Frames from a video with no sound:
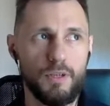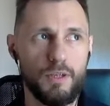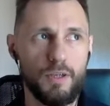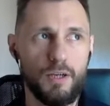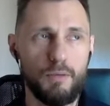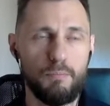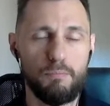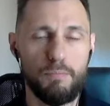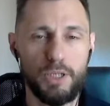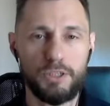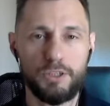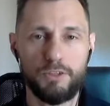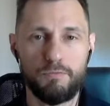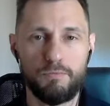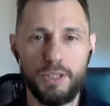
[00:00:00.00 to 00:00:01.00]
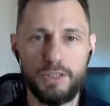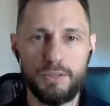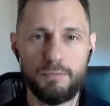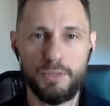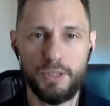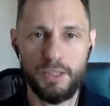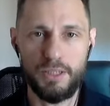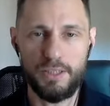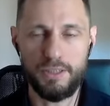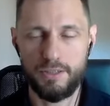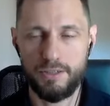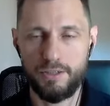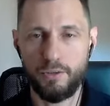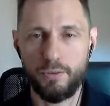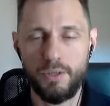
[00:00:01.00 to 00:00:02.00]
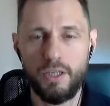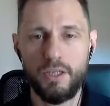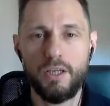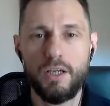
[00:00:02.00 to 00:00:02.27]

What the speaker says: a bunch of possibilities. So